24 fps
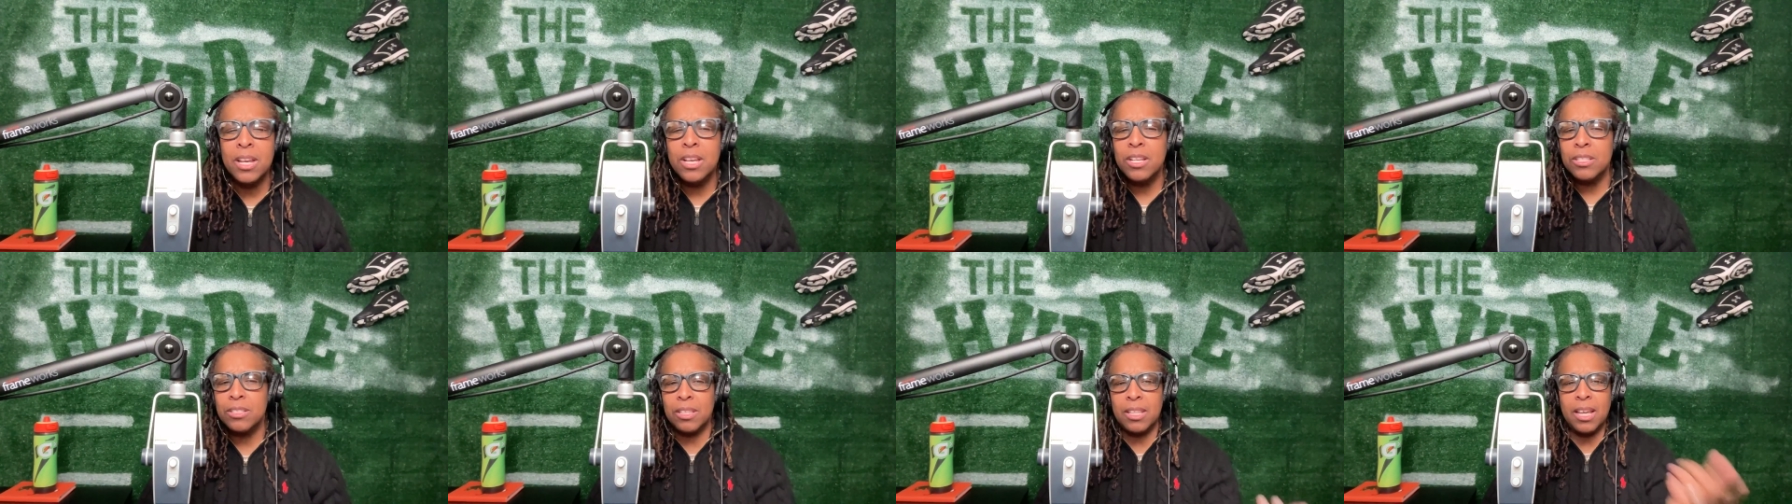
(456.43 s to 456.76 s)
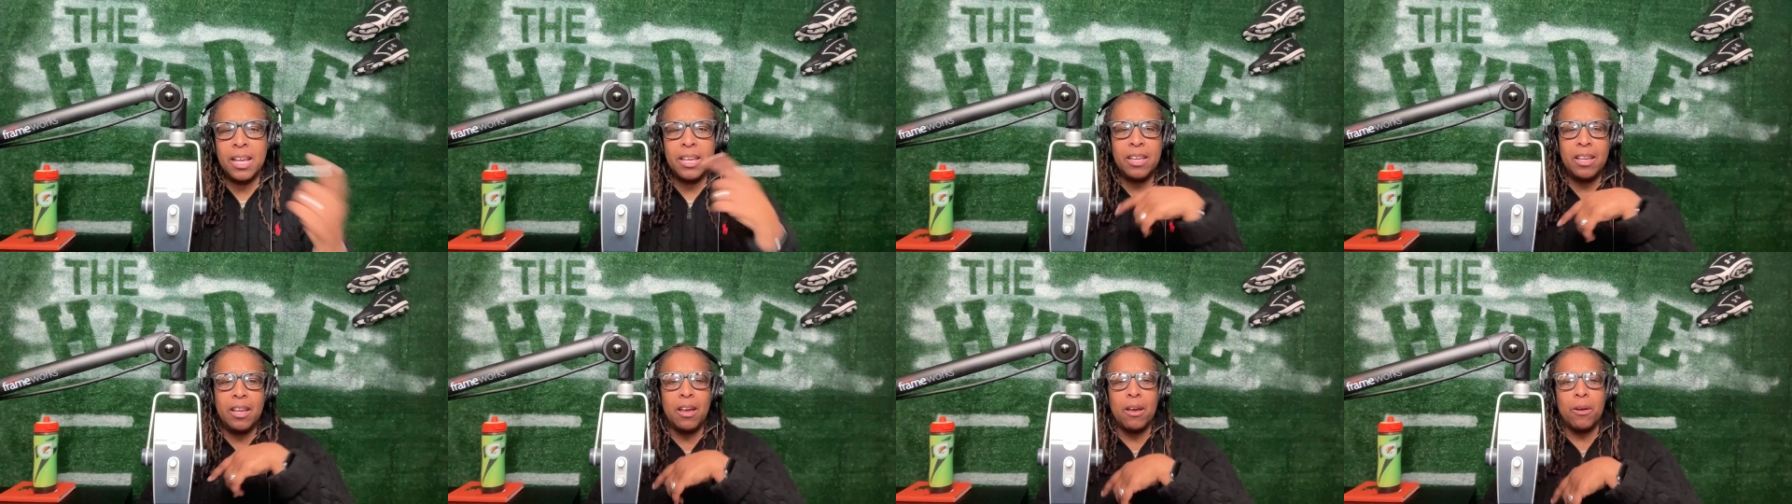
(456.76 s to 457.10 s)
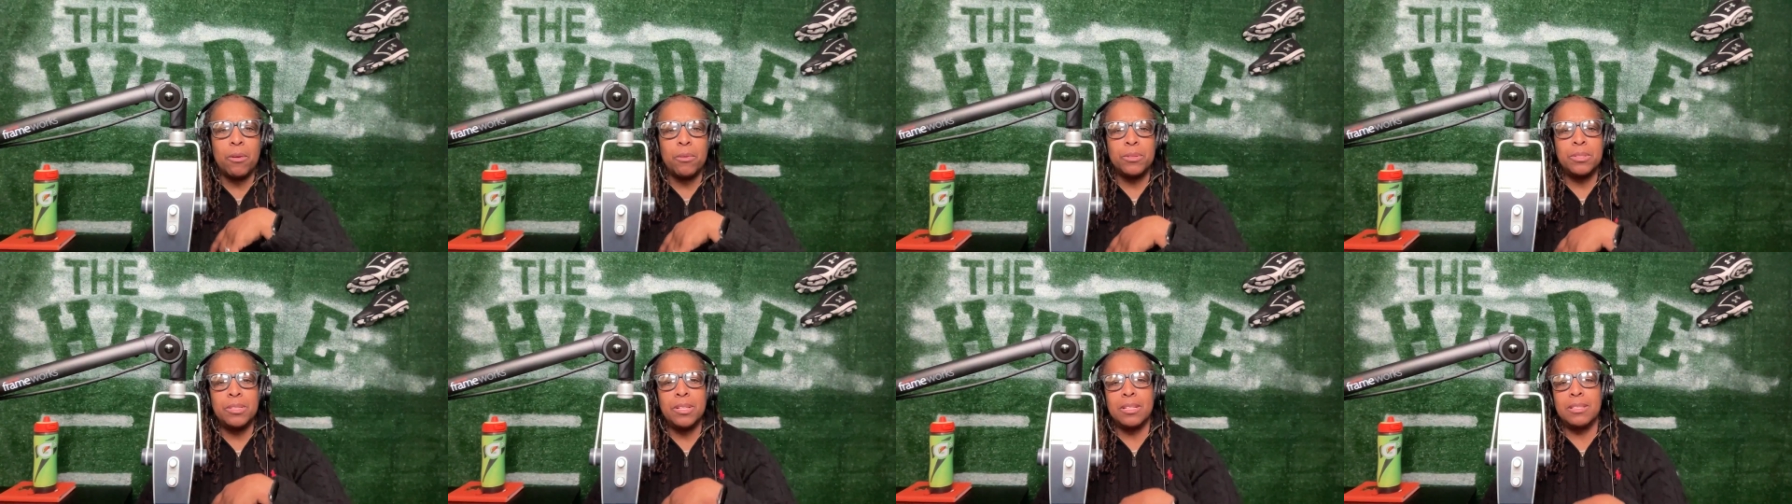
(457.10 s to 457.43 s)
So there you
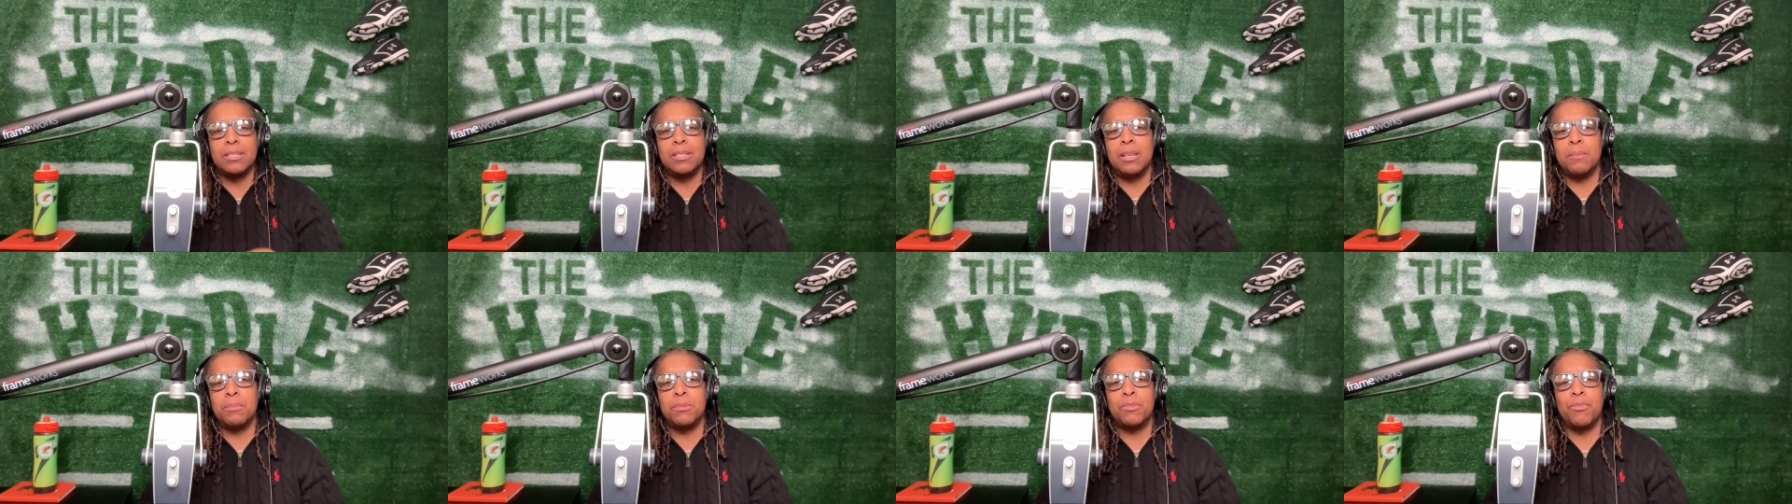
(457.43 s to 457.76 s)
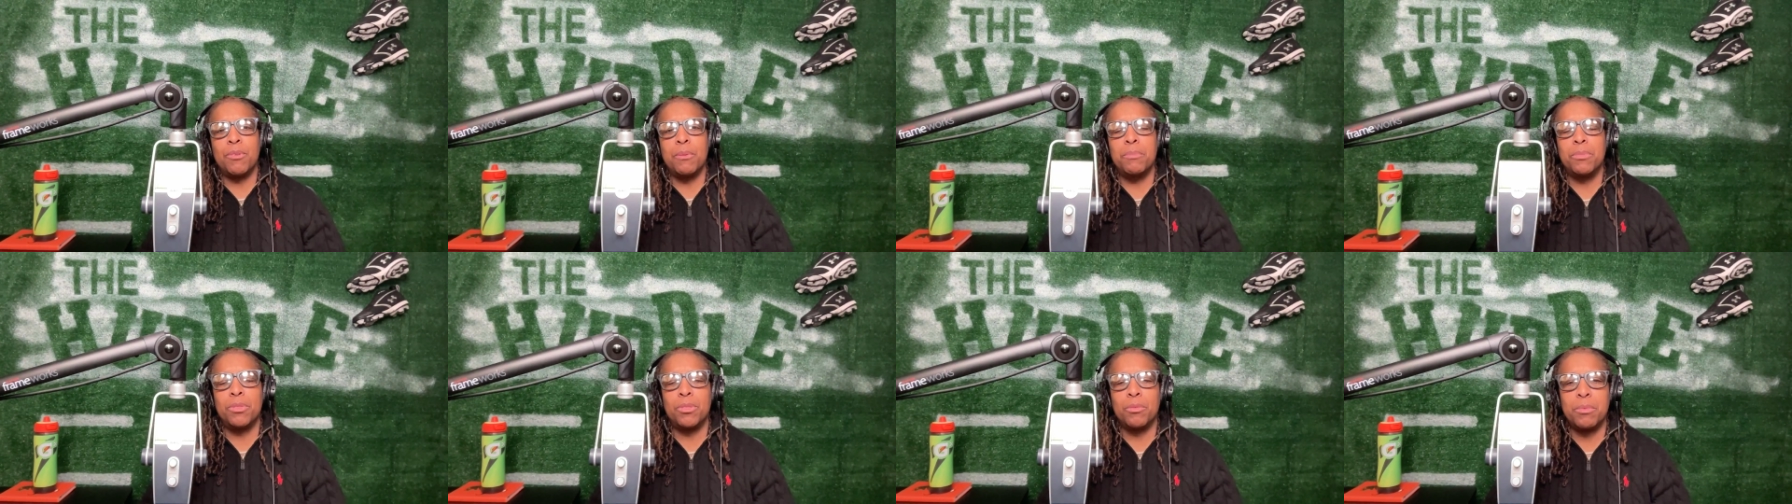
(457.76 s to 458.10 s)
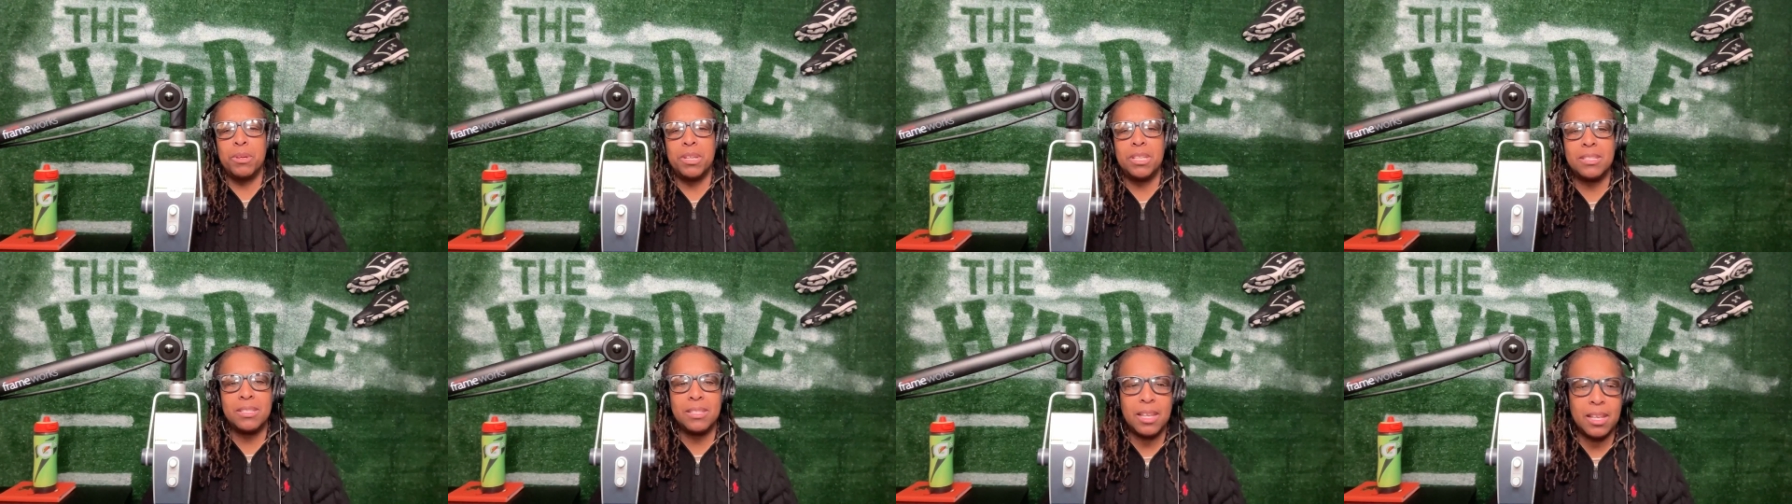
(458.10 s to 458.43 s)
go. 6 tips from
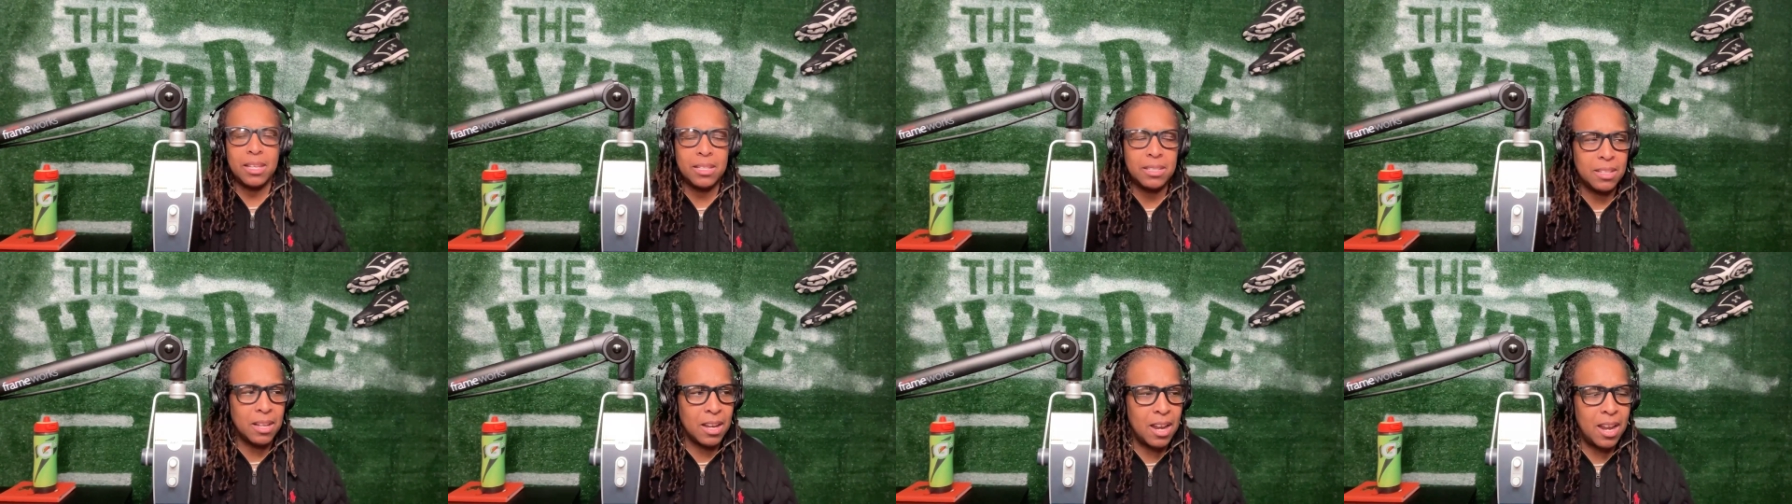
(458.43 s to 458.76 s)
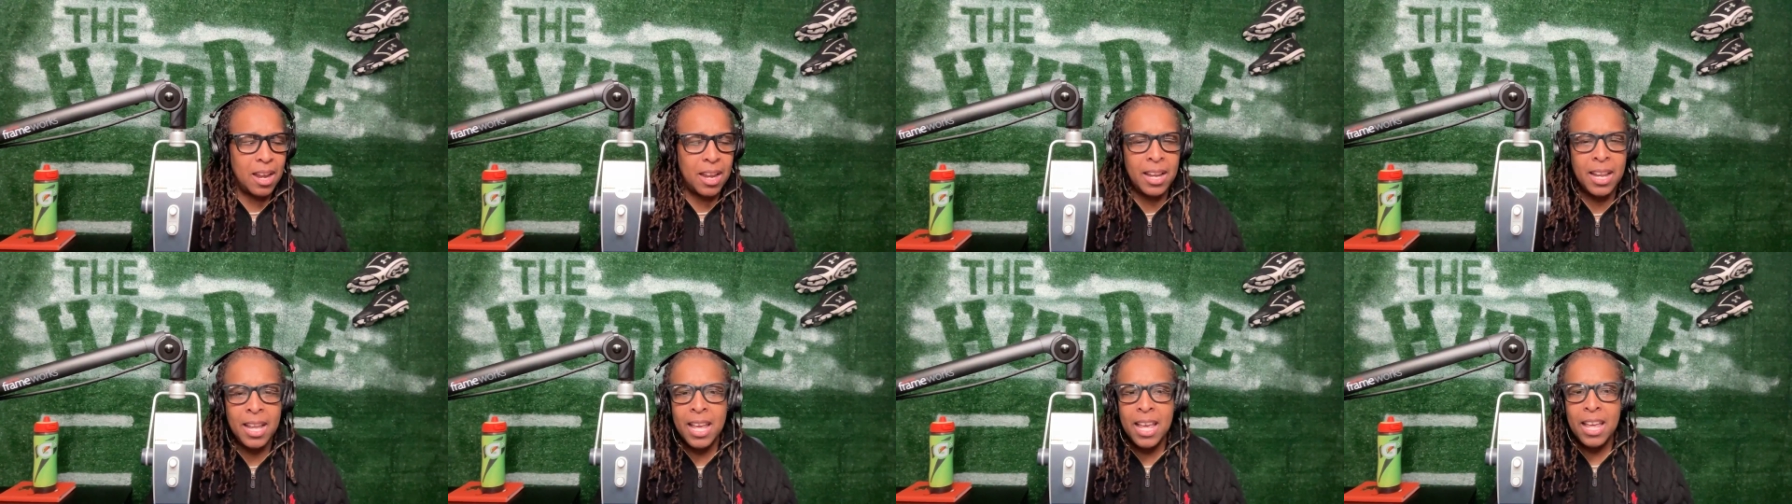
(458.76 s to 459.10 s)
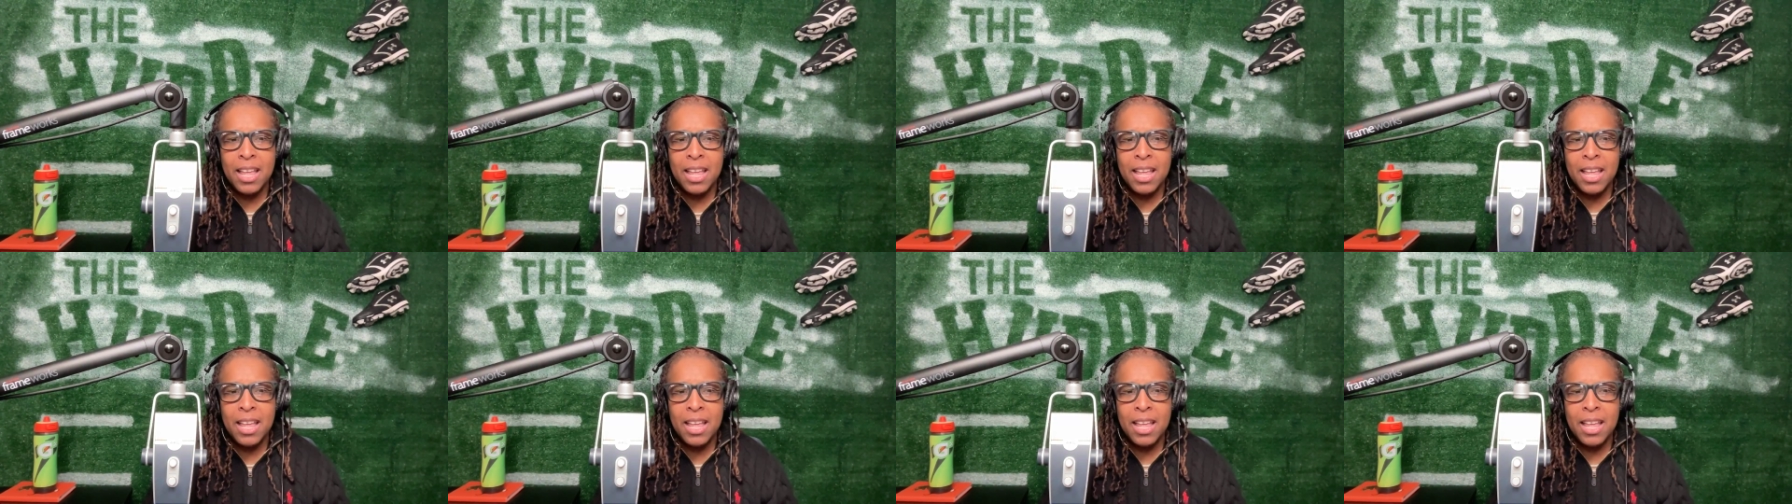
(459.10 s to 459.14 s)
3-6. All right.